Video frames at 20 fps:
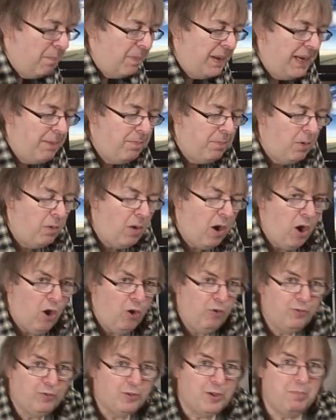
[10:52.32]
people
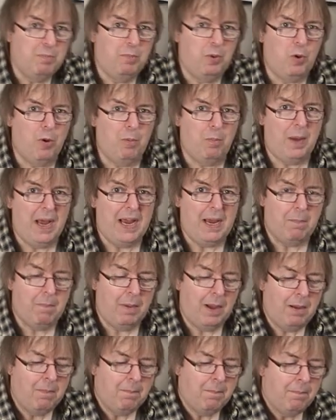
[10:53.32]
often bought
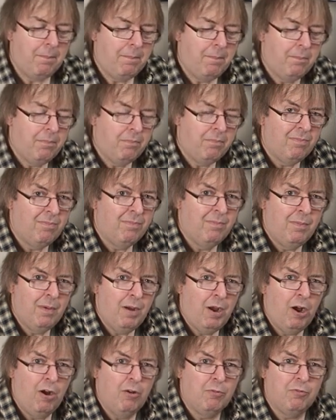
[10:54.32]
paper
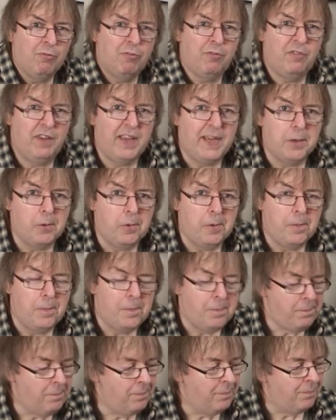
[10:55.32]
on feel.
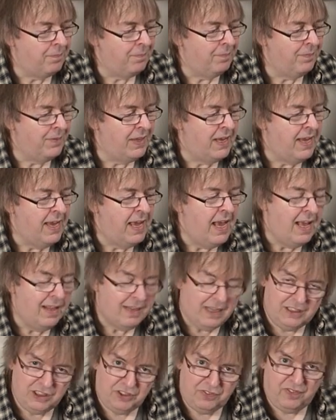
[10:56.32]

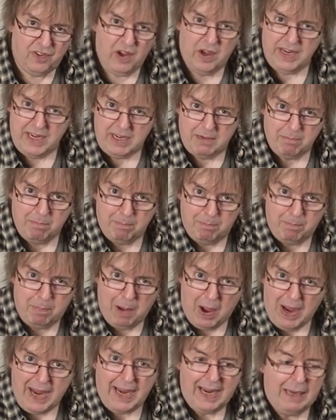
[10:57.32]
That's fine,
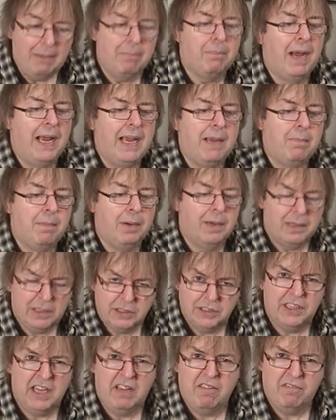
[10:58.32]
buying paper
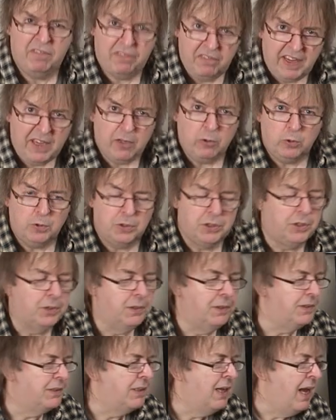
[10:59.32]
because it feels
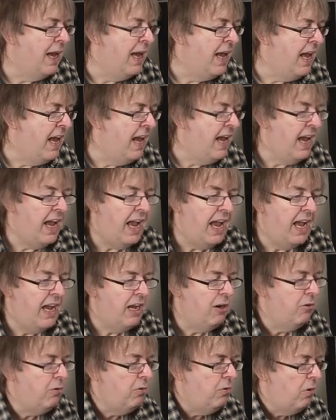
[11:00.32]
good.
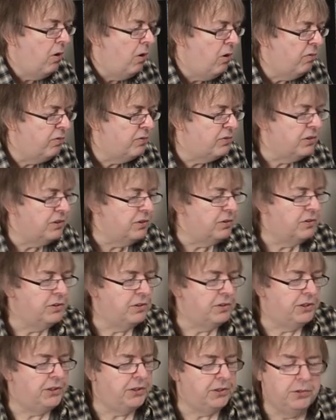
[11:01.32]
How
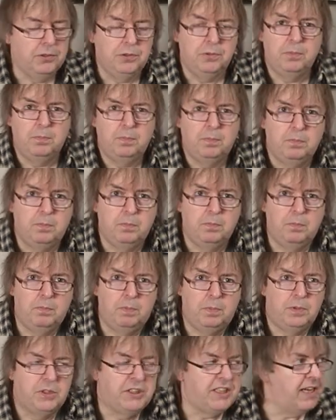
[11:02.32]
often do you
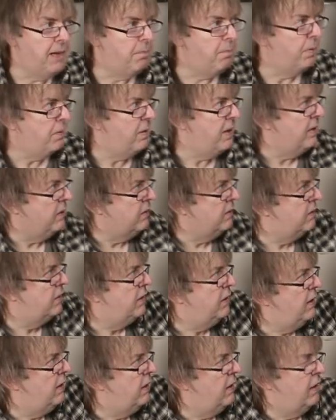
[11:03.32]
see a print